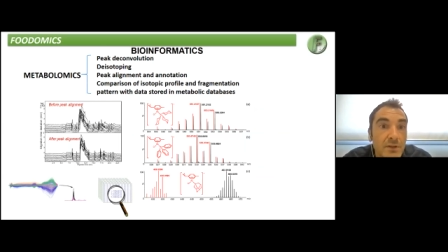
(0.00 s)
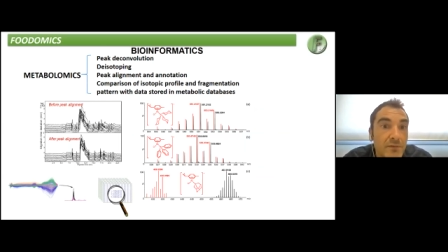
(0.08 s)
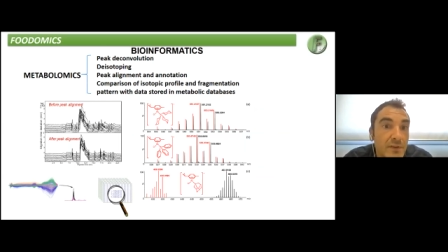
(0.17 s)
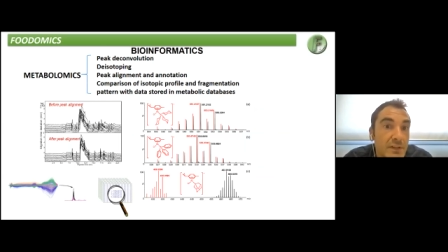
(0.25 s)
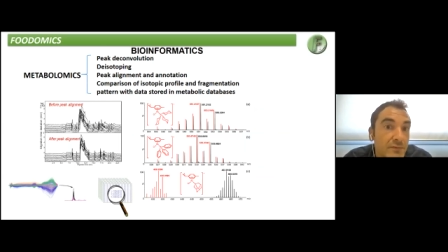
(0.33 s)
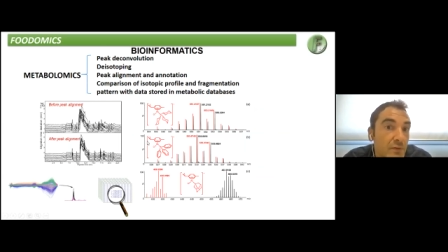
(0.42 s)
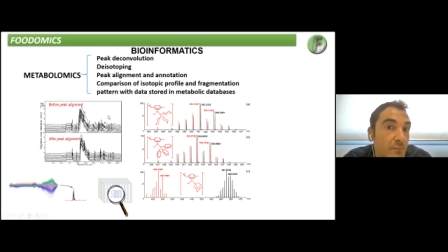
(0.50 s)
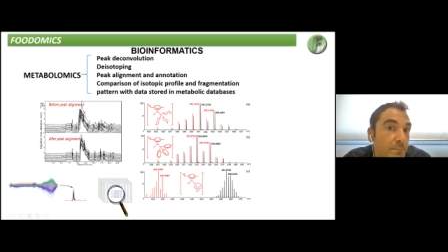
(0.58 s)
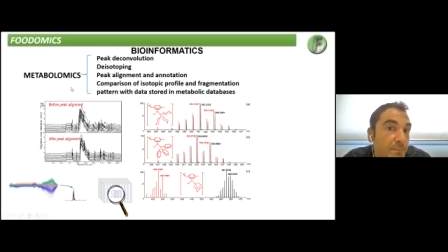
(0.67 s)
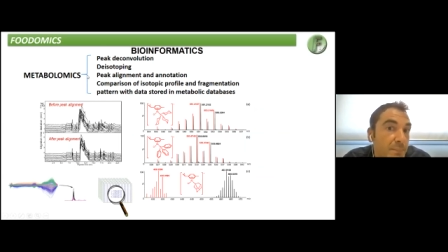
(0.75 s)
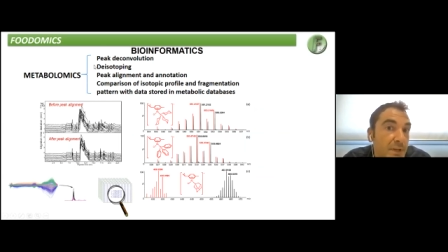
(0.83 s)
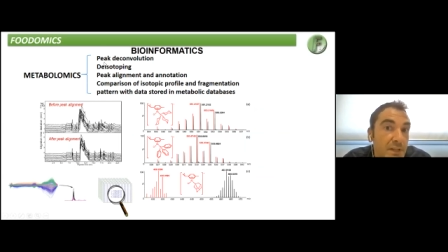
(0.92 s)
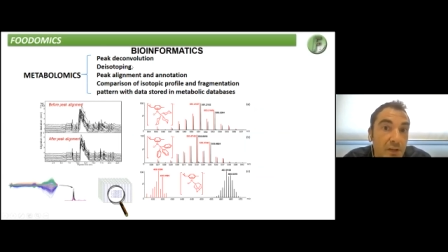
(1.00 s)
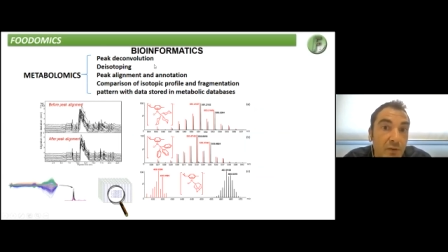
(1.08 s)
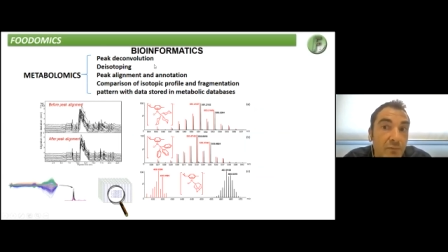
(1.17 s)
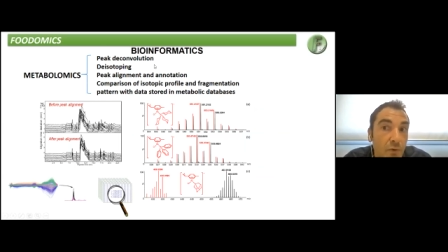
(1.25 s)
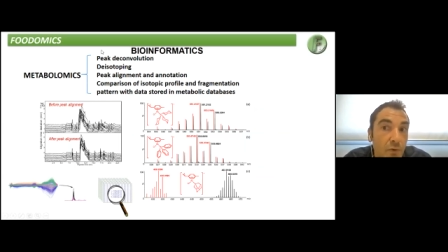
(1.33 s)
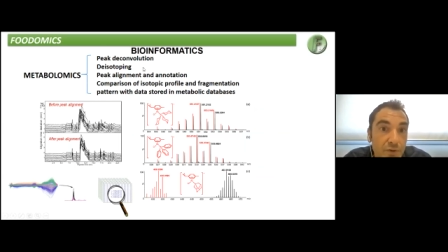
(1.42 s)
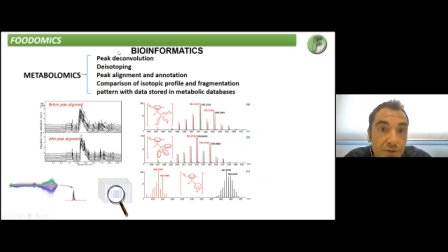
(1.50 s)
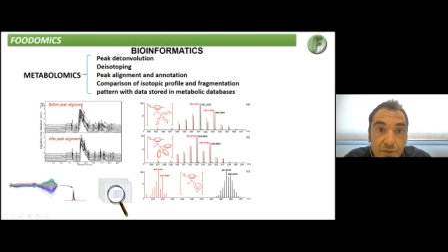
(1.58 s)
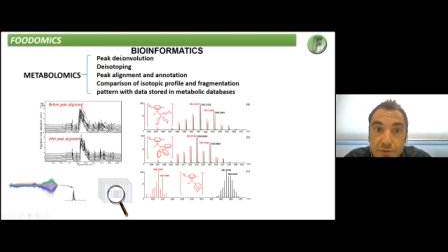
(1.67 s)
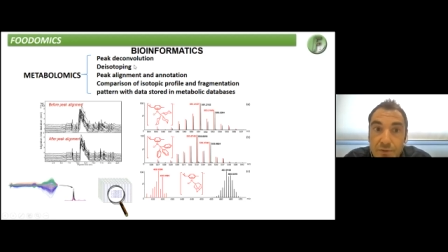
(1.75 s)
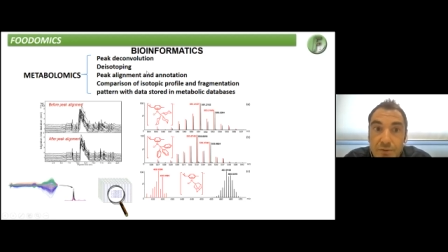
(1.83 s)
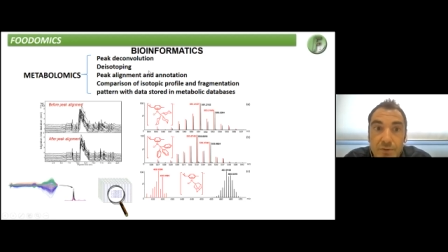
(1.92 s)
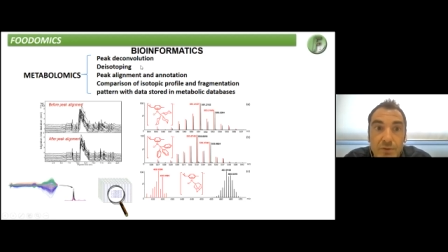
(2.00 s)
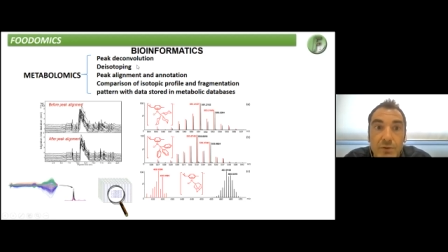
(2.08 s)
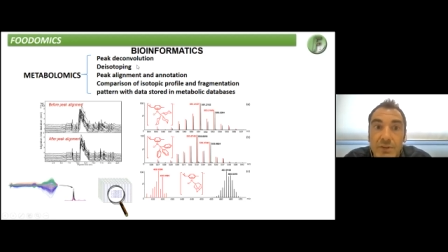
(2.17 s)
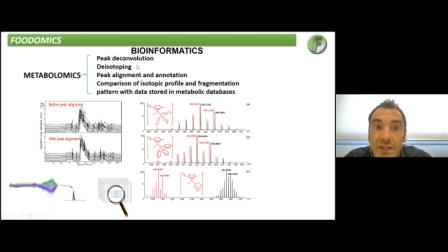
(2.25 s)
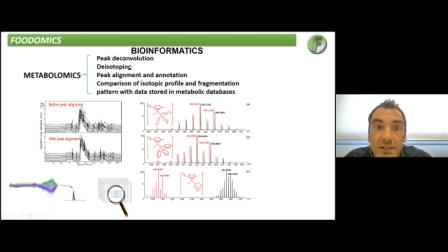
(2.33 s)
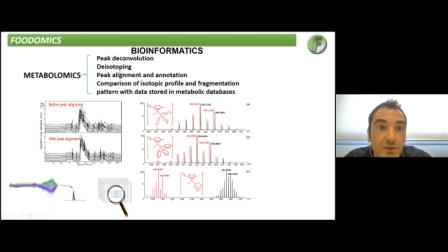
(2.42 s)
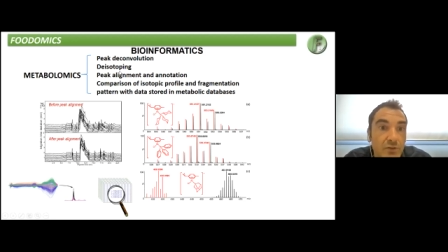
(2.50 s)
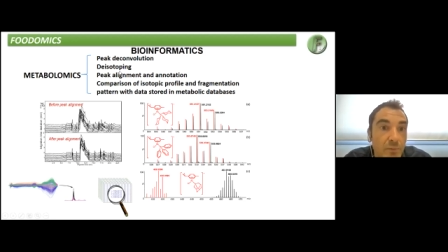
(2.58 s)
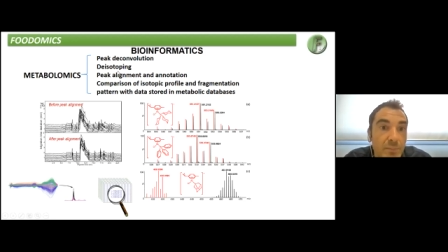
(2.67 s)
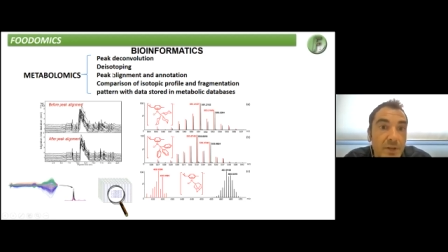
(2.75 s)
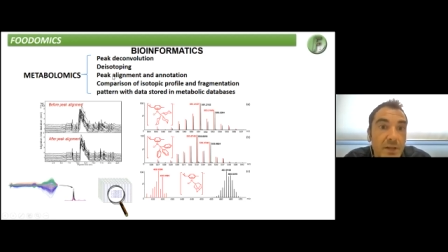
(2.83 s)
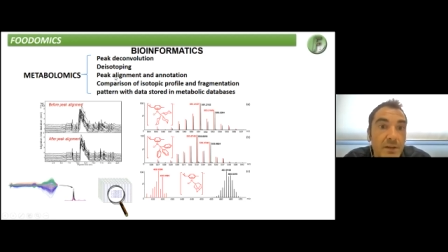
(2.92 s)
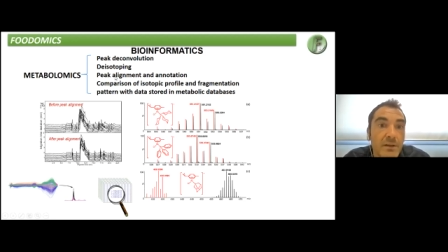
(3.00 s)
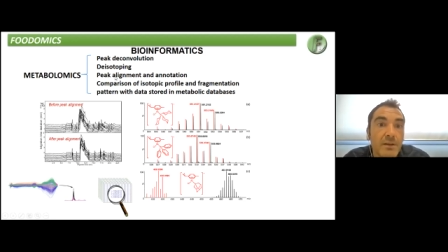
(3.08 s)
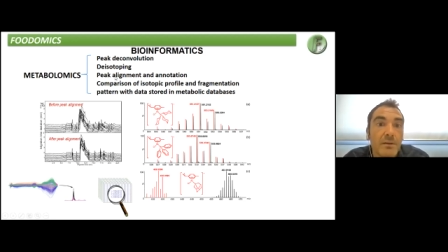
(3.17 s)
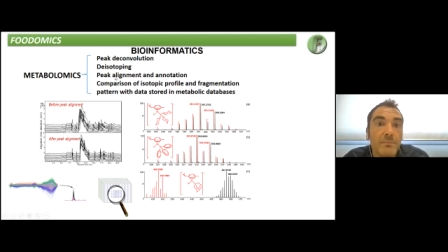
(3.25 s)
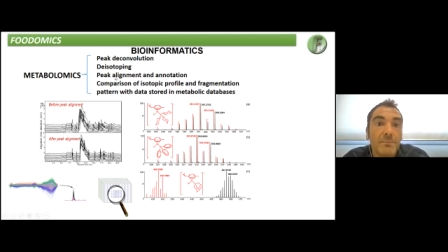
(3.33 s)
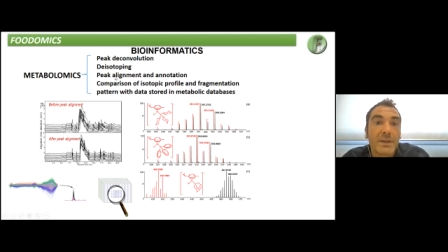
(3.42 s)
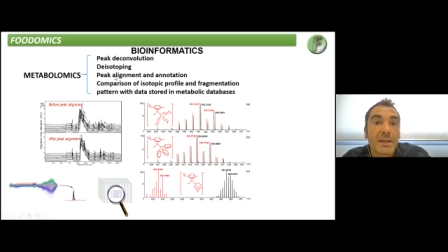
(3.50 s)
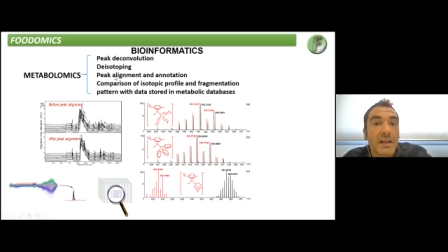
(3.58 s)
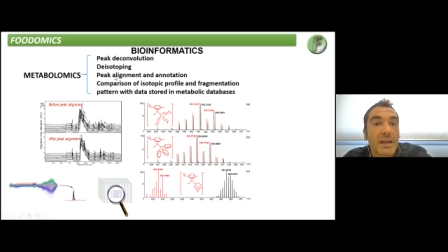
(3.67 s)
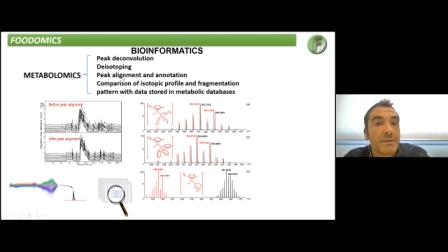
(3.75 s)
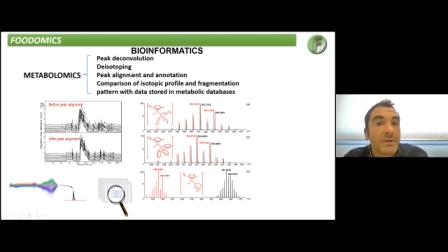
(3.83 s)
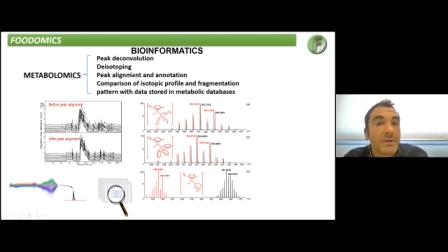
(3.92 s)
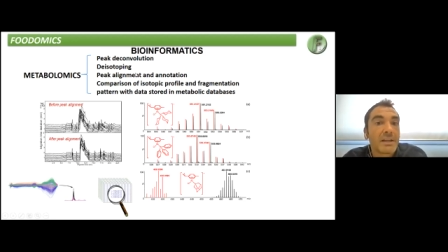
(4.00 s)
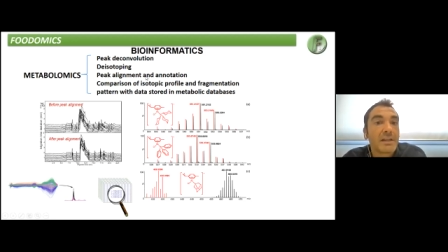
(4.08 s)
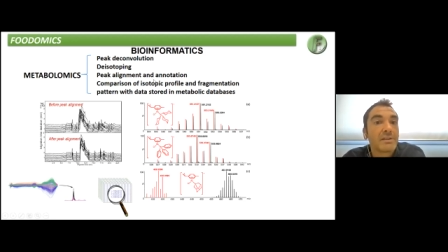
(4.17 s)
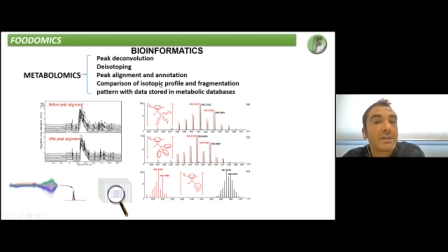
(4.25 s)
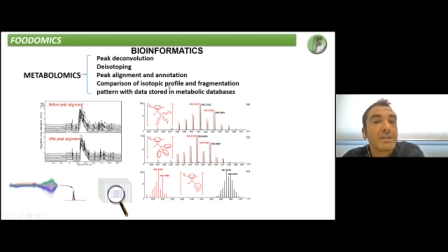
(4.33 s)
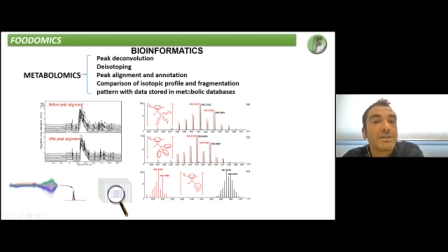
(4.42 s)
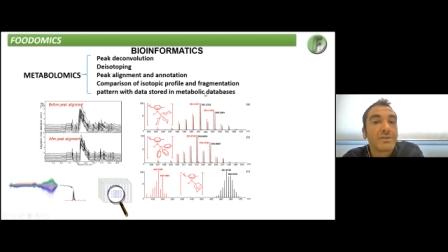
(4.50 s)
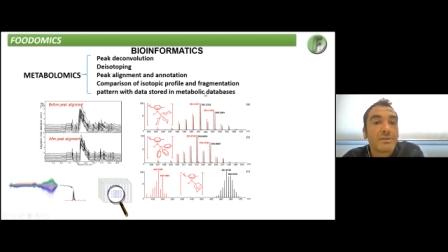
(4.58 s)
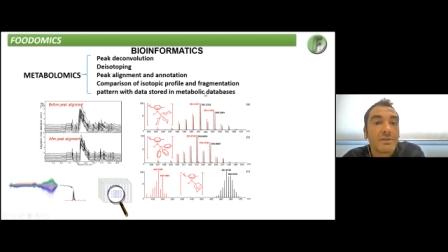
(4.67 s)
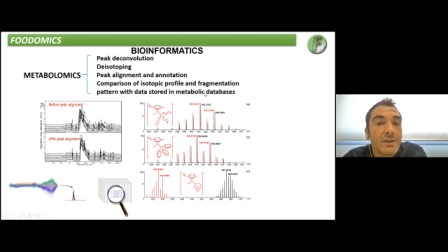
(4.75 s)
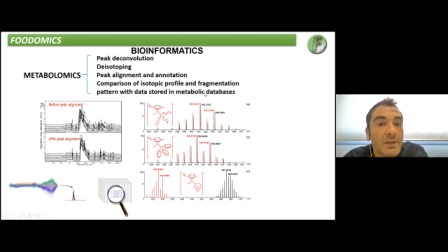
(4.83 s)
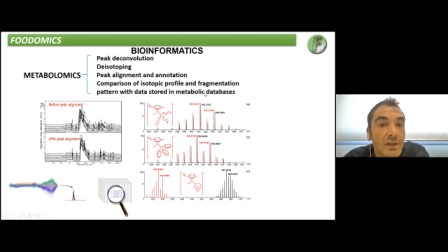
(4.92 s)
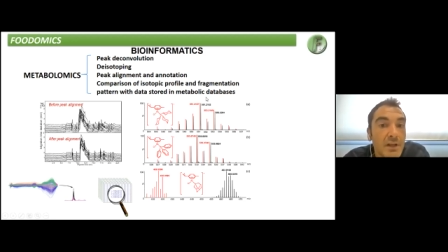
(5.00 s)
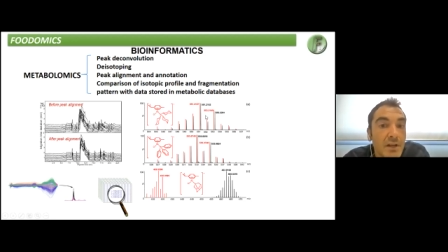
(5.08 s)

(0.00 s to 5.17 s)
First for peak deconvolution, isotoping, peak alignment and annotation,